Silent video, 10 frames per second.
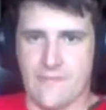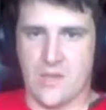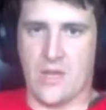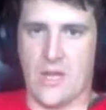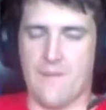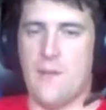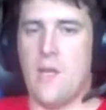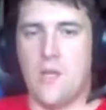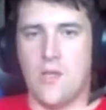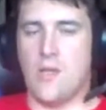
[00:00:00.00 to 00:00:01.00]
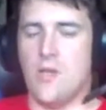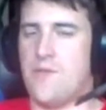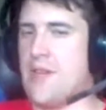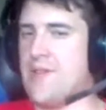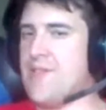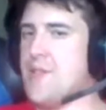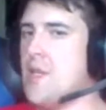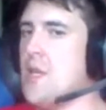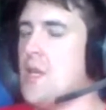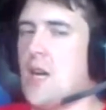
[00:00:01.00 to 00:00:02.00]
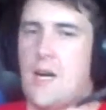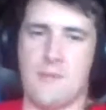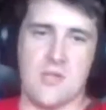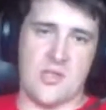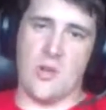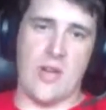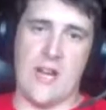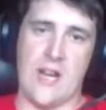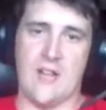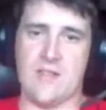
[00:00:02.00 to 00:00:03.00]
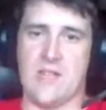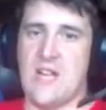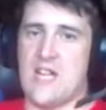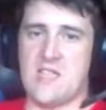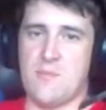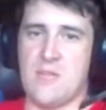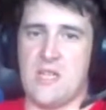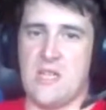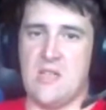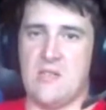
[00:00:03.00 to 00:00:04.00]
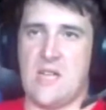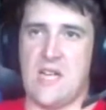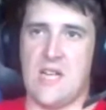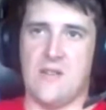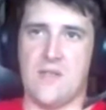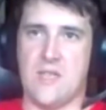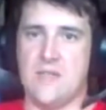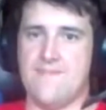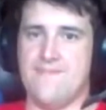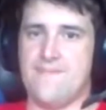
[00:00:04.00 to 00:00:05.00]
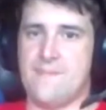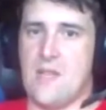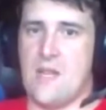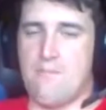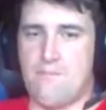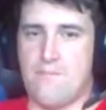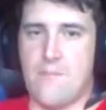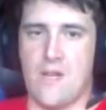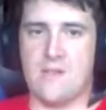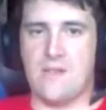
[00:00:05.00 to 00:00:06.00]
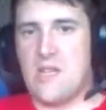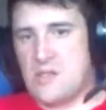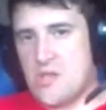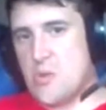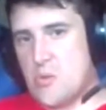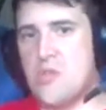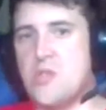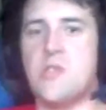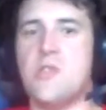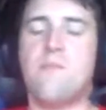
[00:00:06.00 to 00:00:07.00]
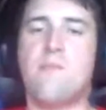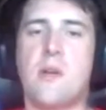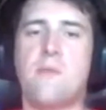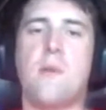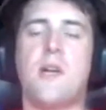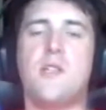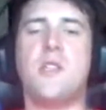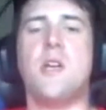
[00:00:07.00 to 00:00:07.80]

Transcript: Okay, no offense. I'm just throwing that out there, not to be kind of a, a douche, pretty much.